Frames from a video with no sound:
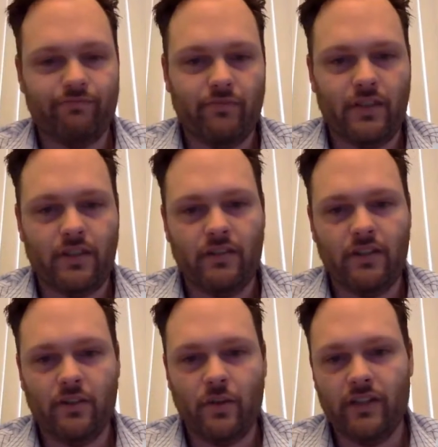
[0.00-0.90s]
uh,
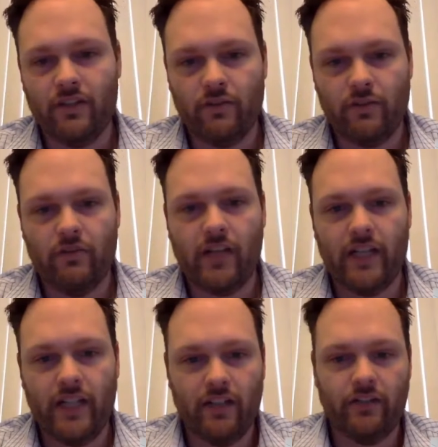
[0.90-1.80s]
equates to
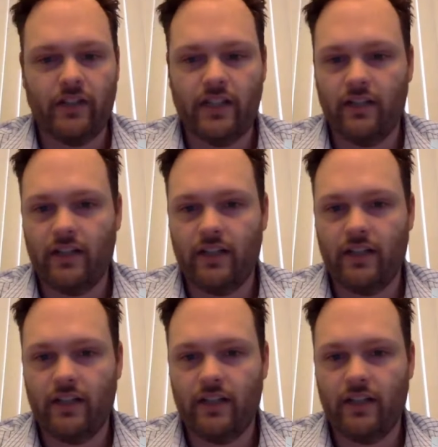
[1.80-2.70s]
rewriting your entire
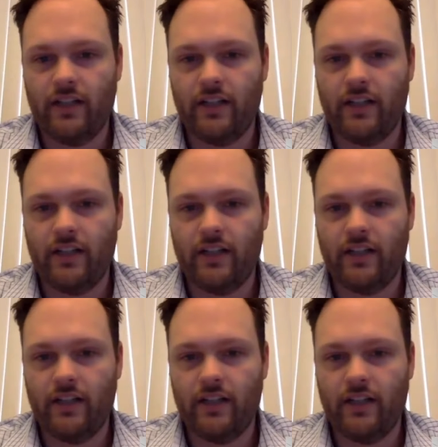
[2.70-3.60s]
application,
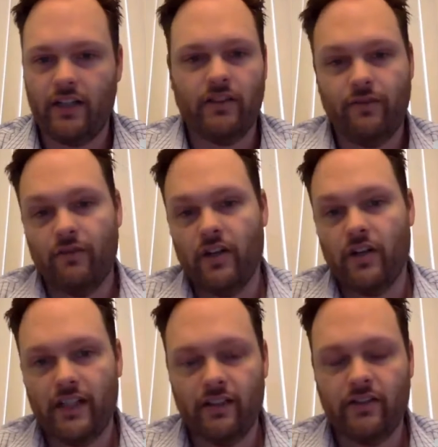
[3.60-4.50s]
uh, or at least the front
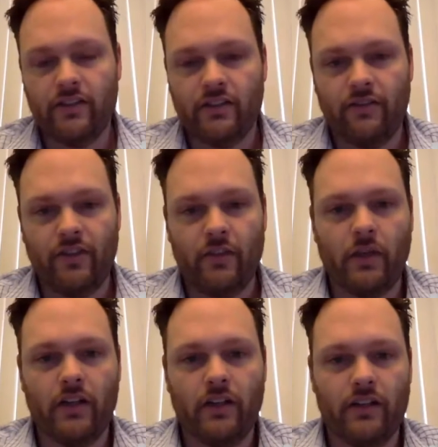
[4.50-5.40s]
end and
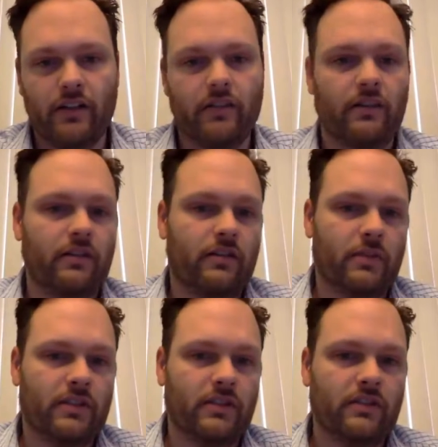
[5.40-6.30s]
significant part of the the
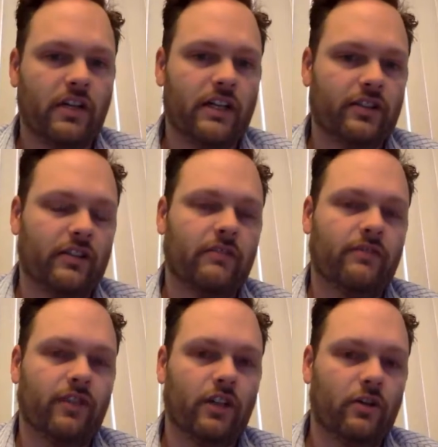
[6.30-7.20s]
business logic
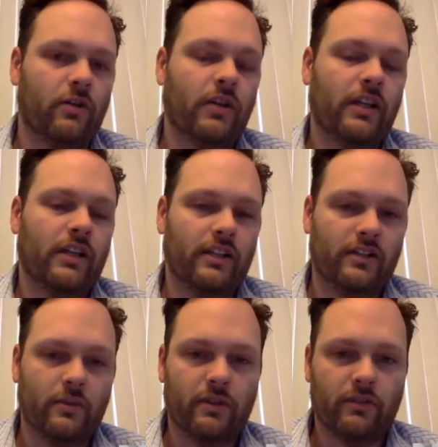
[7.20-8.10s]
flow
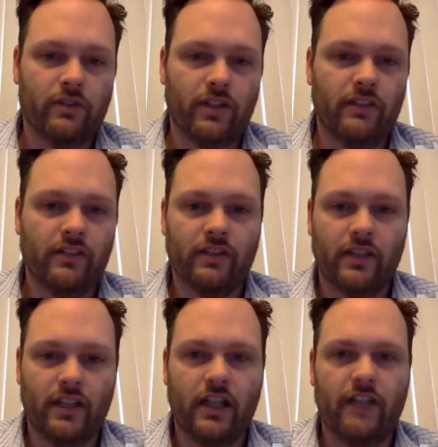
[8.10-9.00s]
needs to be rewritten
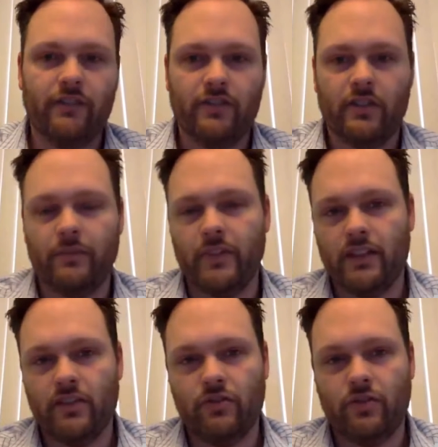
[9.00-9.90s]
to get off of something
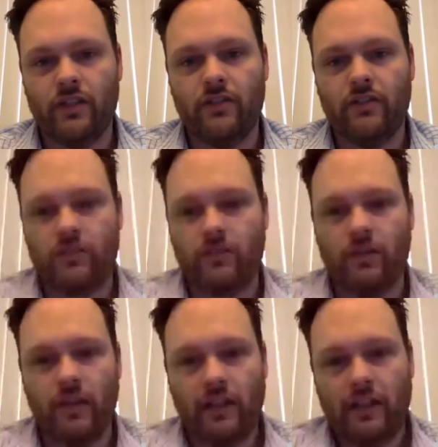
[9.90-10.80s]
like Struts.
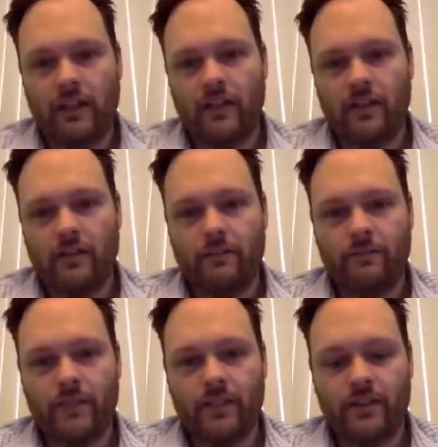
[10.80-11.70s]
So. Um,
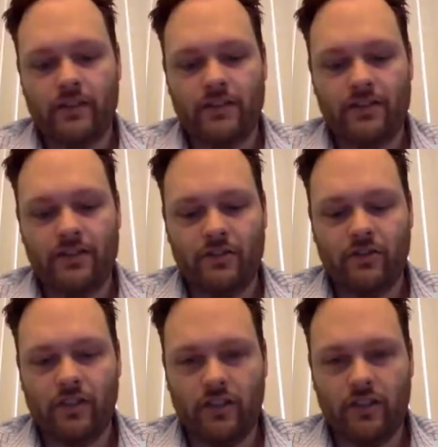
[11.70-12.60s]
it, it's
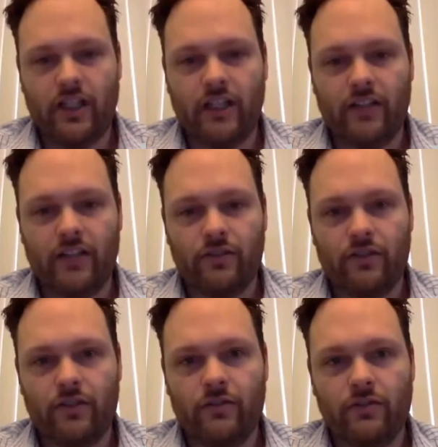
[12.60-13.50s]
certainly a challenge for
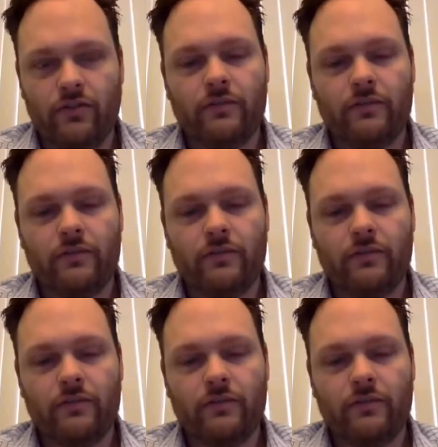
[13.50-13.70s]
users.